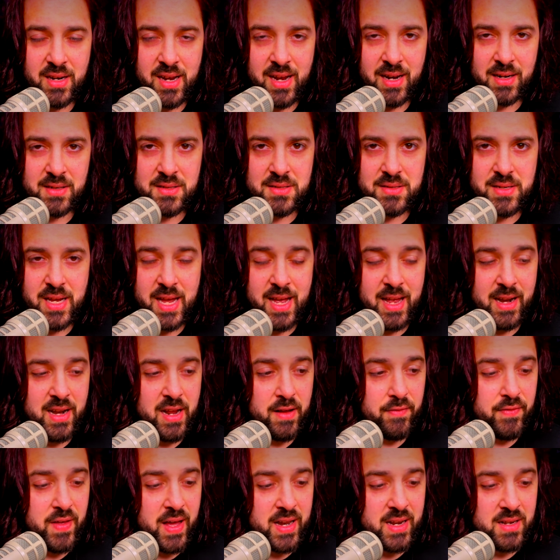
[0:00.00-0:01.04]
X. And if
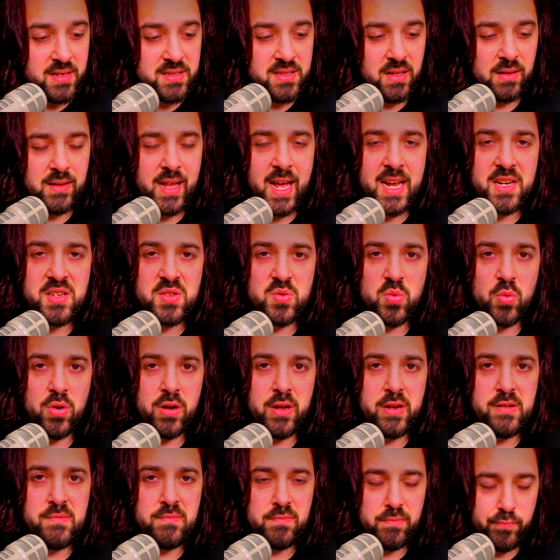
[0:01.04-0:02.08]
that is the last
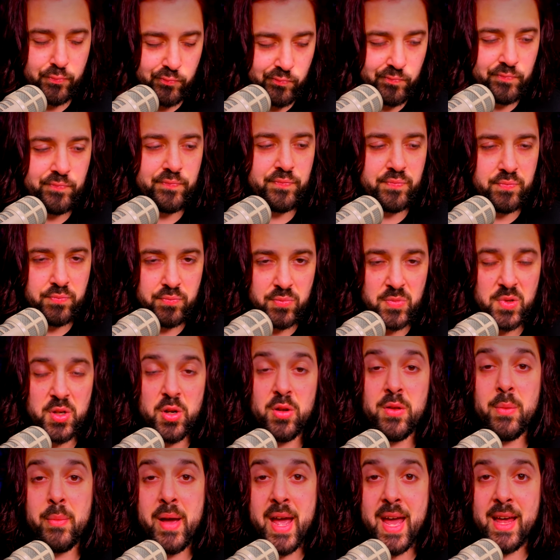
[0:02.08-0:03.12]
one, you're
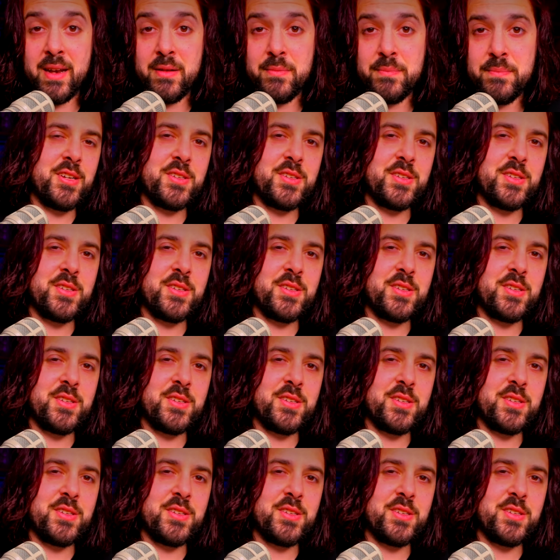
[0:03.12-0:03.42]
the man.